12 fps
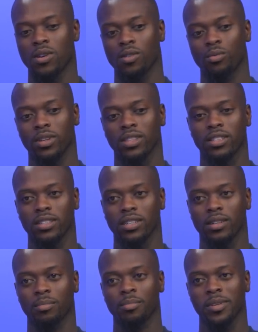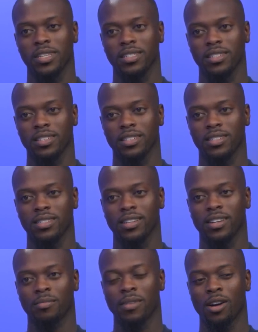with the business,
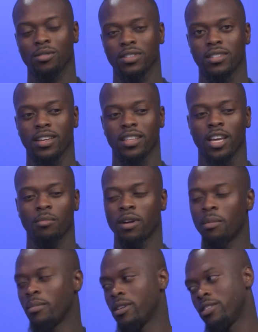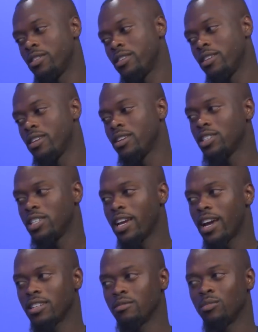um, I would say that my mother she
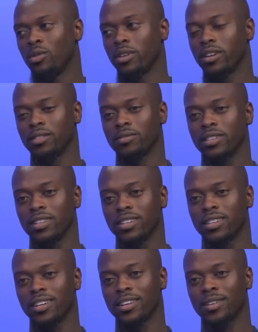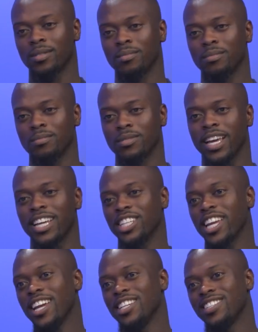has more of the um, the
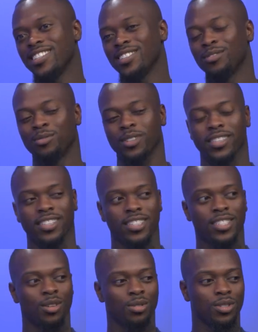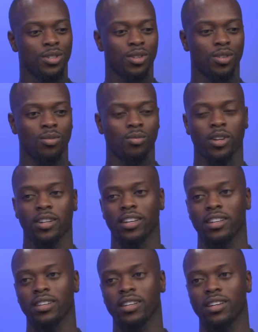education with the social work
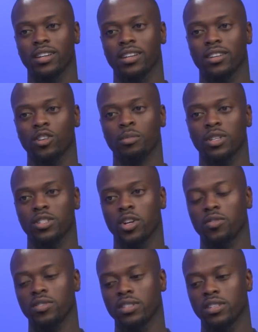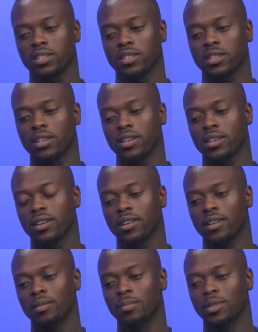and uh, human services. Mm-hmm.
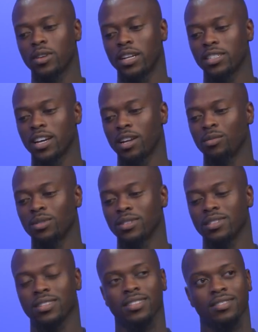Um, so I just kind of was